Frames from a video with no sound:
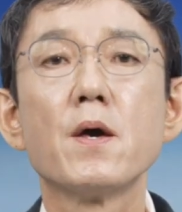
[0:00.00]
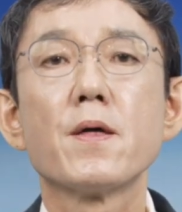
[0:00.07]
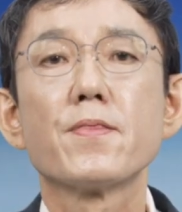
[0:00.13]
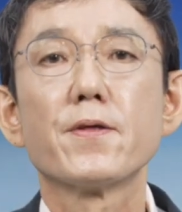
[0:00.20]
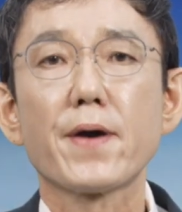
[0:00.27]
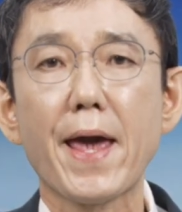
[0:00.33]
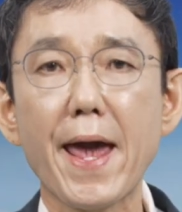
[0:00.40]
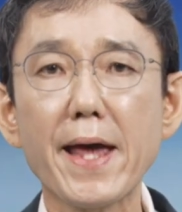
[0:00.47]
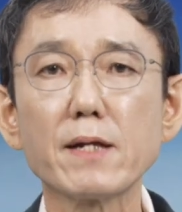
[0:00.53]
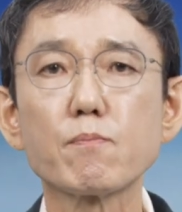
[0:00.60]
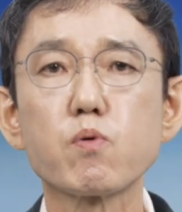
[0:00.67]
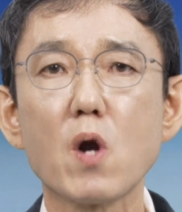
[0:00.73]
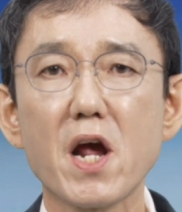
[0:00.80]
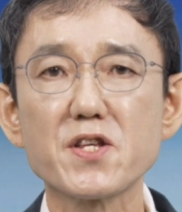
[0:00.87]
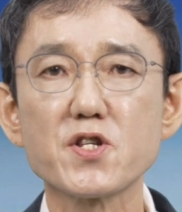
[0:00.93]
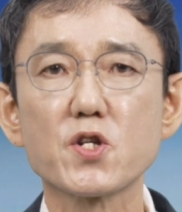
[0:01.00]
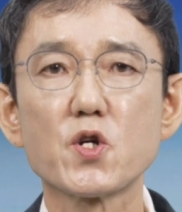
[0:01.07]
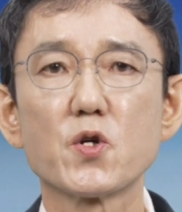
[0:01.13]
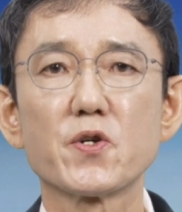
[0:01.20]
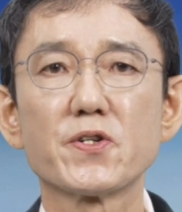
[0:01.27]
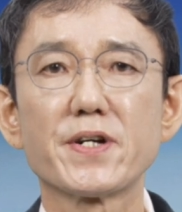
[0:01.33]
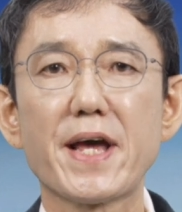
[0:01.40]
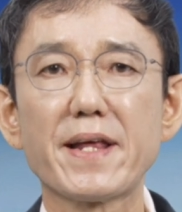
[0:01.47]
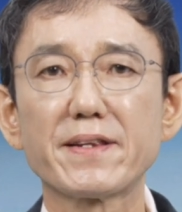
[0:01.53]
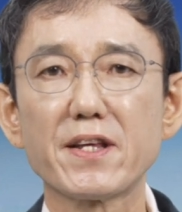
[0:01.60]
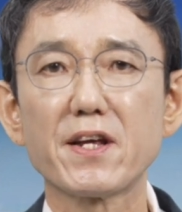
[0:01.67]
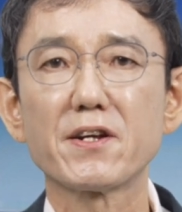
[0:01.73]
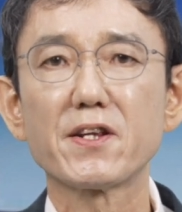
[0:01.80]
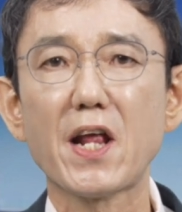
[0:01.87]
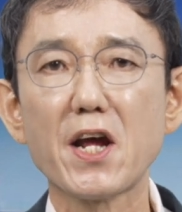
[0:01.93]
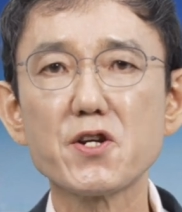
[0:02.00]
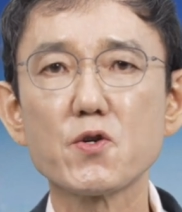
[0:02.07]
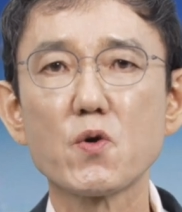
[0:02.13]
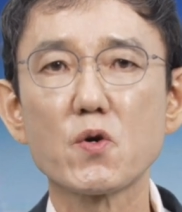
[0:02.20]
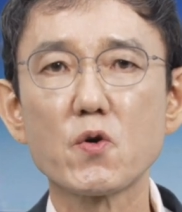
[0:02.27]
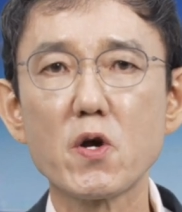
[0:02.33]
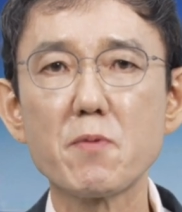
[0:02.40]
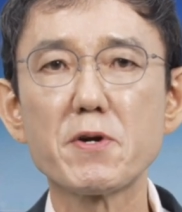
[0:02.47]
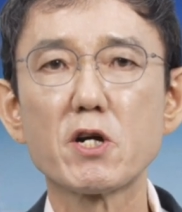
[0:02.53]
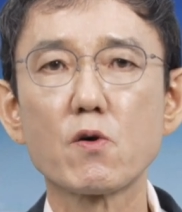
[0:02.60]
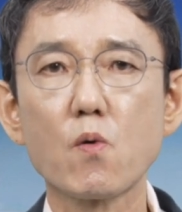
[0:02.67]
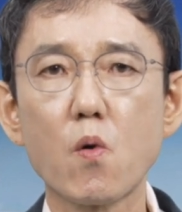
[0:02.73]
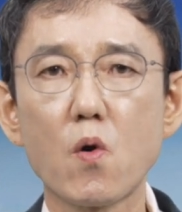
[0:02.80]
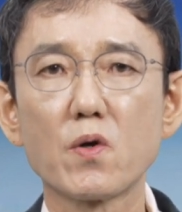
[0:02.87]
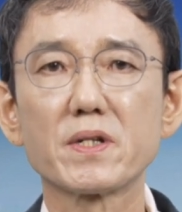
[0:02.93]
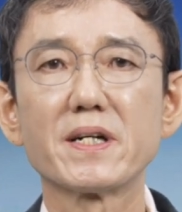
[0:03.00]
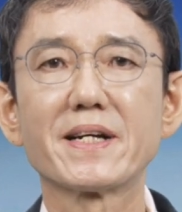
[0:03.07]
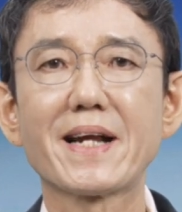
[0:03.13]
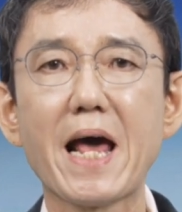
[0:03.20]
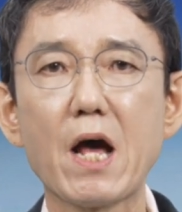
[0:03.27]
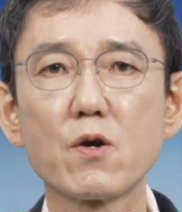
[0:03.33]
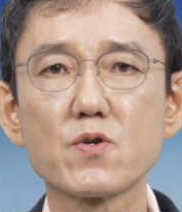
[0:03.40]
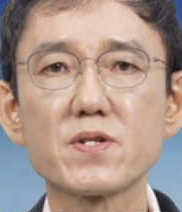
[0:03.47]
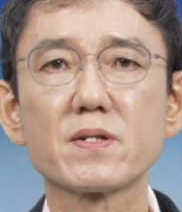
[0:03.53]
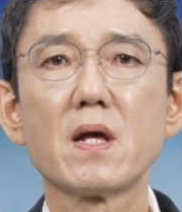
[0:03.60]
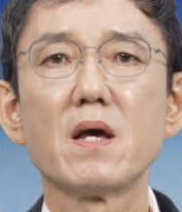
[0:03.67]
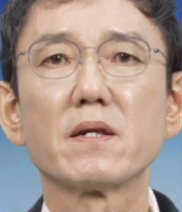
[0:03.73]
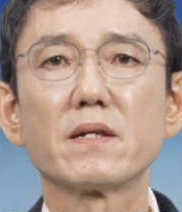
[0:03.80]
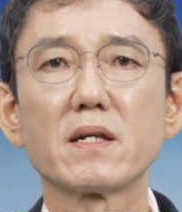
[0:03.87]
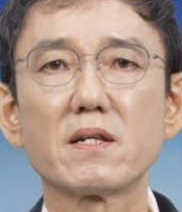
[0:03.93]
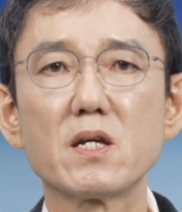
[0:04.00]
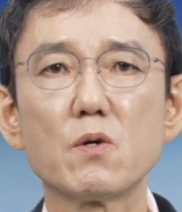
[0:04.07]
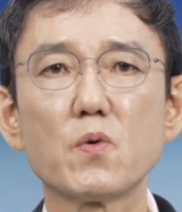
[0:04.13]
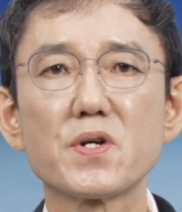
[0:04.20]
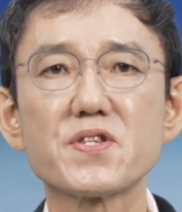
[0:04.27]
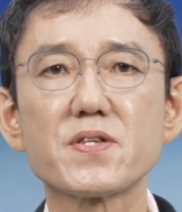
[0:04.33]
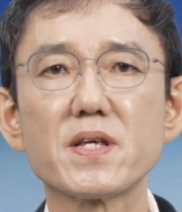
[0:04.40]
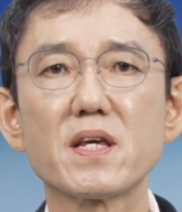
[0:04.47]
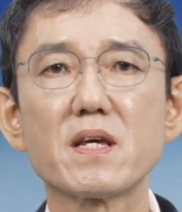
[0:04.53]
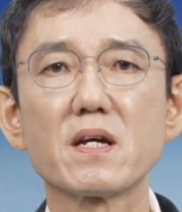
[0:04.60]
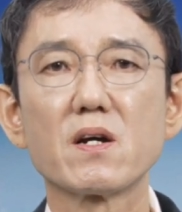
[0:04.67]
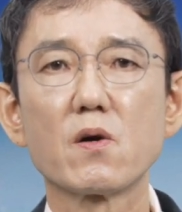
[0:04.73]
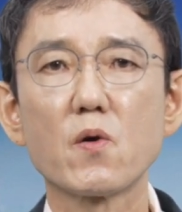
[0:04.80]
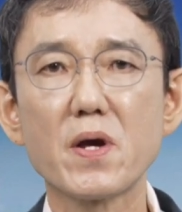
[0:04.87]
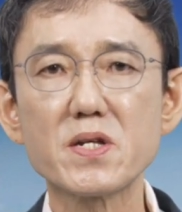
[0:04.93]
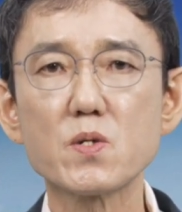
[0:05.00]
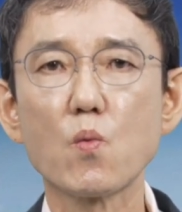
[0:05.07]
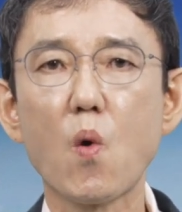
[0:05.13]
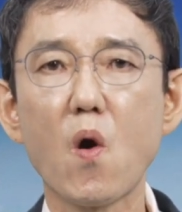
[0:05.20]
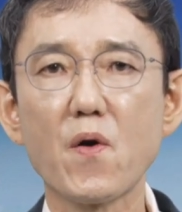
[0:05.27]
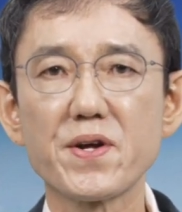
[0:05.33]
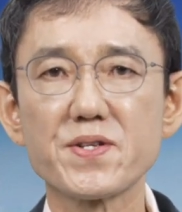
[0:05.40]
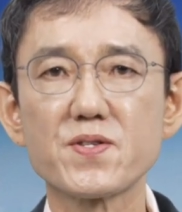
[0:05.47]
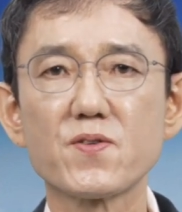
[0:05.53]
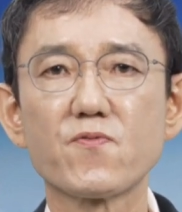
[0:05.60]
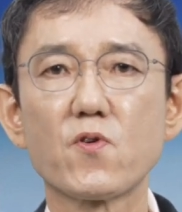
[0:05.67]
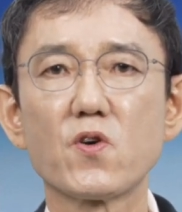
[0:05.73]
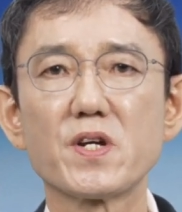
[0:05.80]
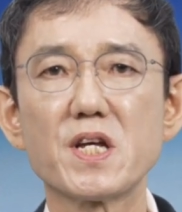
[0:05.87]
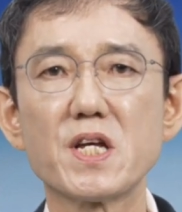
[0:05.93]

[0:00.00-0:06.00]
The head prosecutor at the International Criminal Court announced that he was seeking arrest warrants for